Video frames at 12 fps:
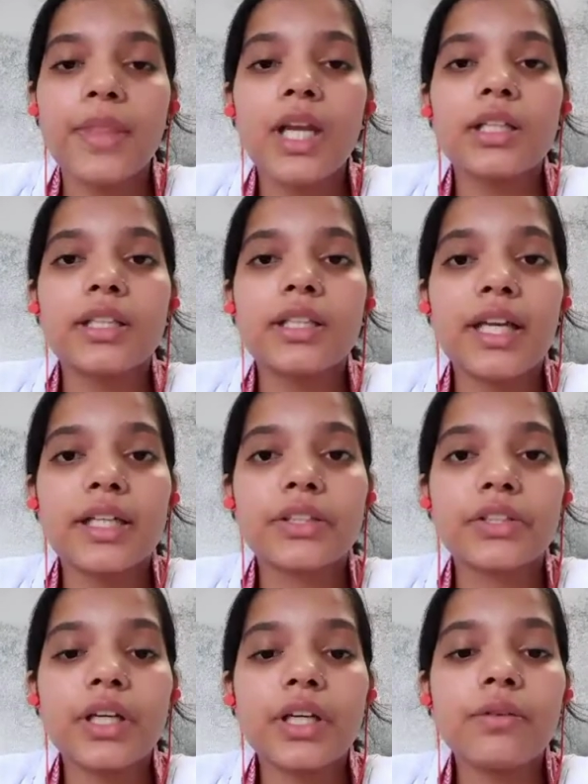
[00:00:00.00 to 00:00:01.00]
The
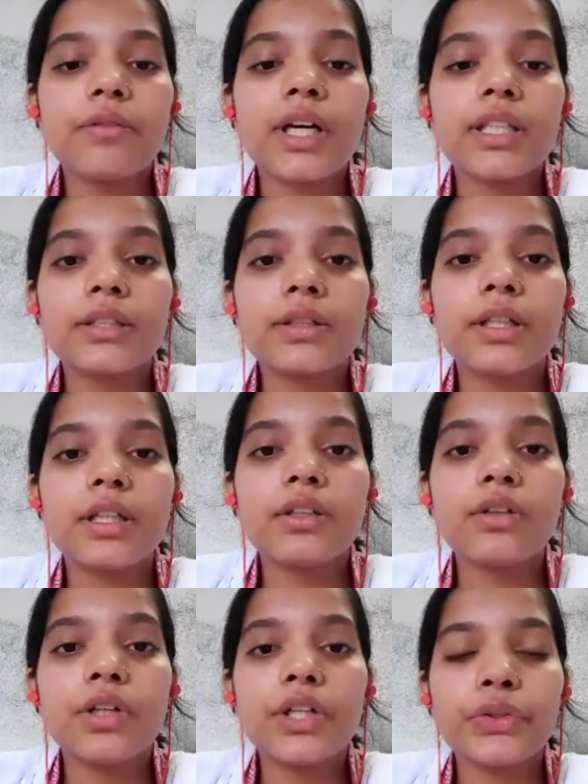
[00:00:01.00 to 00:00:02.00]
election was uh,
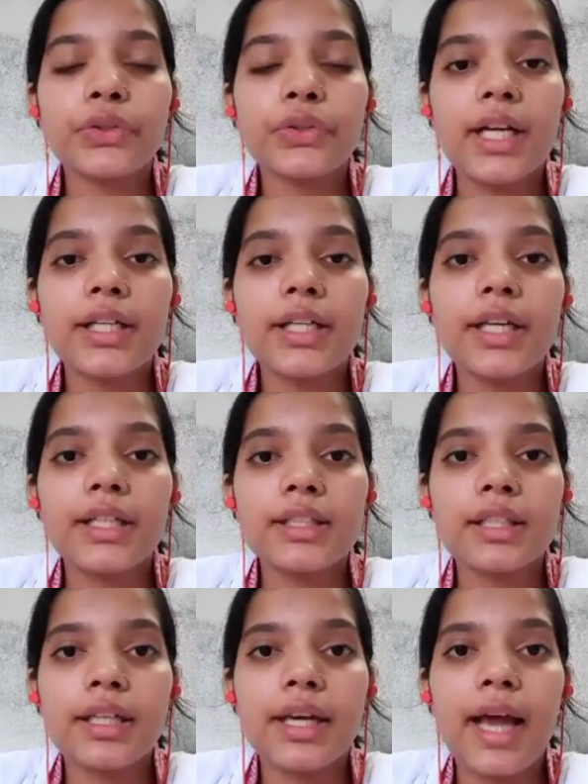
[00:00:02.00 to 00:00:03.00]
going to held in
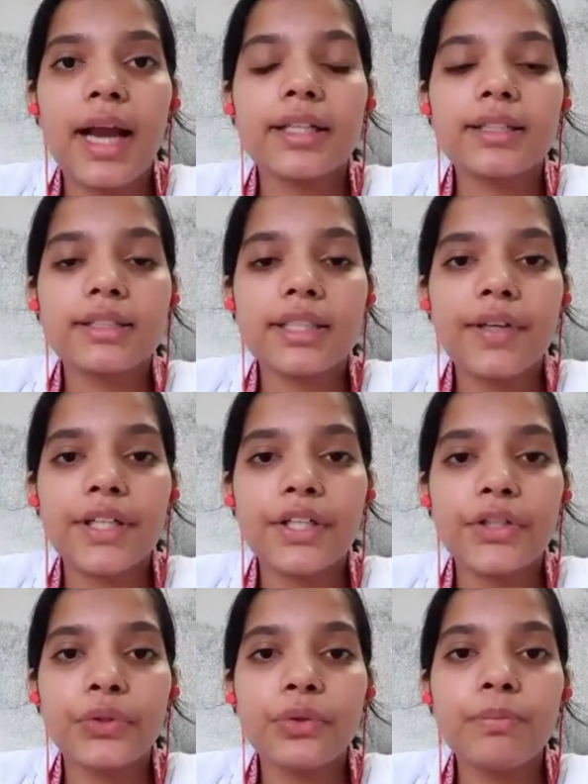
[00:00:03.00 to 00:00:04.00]

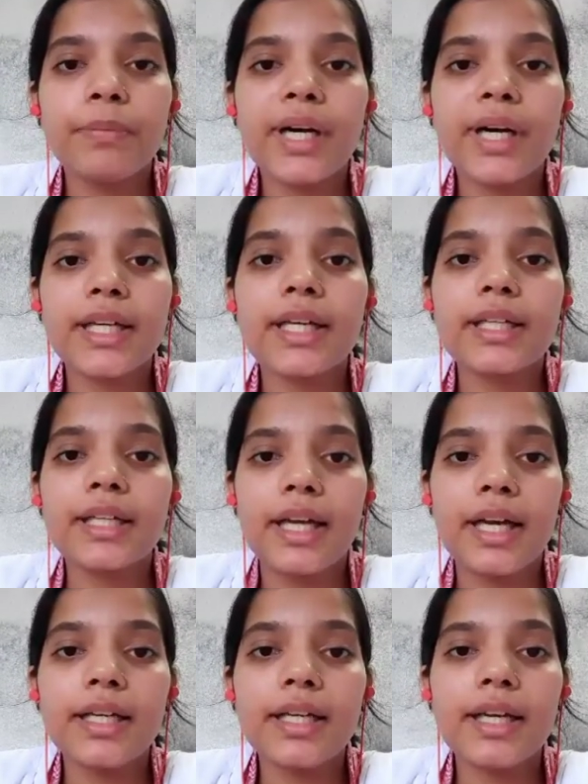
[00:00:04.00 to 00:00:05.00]
1972, uh, but it
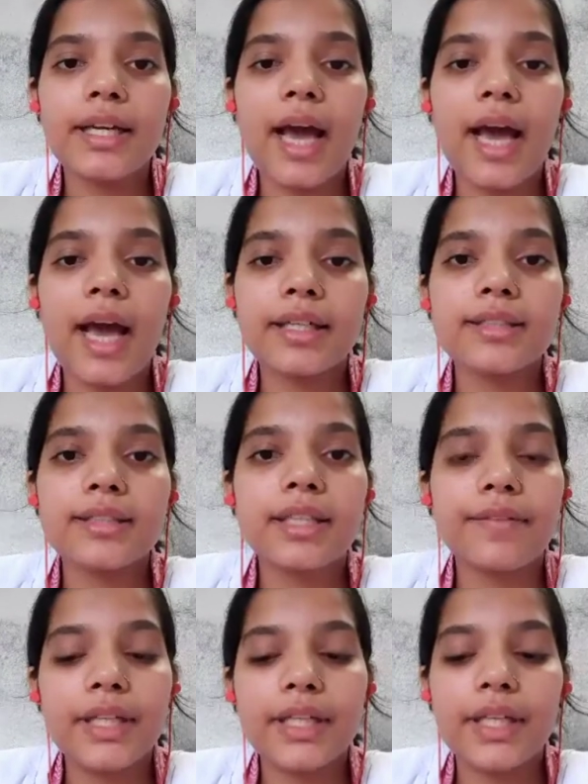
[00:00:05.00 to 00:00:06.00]
held in
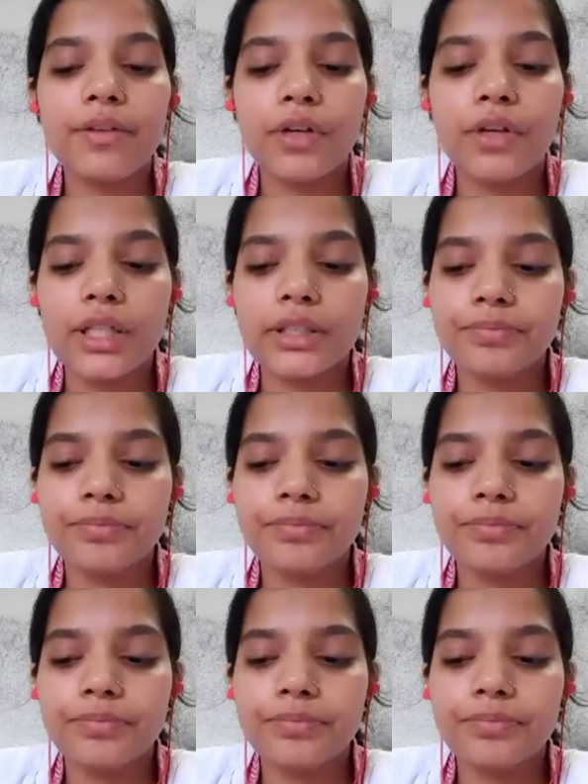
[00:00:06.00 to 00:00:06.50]
1971.